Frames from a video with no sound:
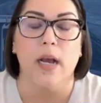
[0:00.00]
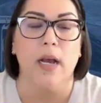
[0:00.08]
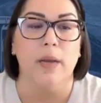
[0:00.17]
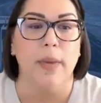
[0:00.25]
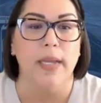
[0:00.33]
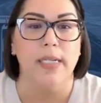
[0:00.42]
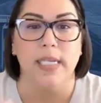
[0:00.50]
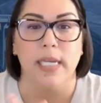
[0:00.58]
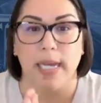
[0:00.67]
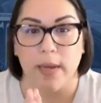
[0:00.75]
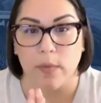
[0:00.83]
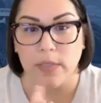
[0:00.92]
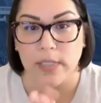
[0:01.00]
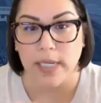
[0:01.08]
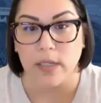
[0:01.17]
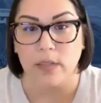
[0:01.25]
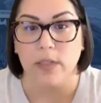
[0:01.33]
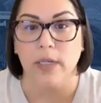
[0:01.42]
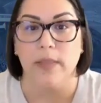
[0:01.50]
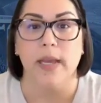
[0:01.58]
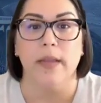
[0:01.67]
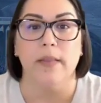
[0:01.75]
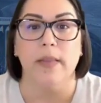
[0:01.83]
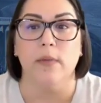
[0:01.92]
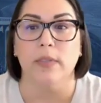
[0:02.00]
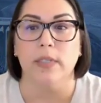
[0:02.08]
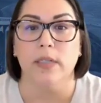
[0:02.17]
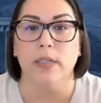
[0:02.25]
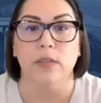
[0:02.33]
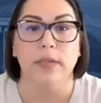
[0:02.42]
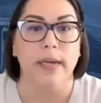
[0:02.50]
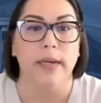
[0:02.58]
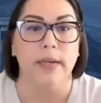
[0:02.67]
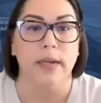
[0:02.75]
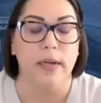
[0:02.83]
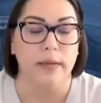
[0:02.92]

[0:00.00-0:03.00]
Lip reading: NTIA will take a look at that. They will take a look at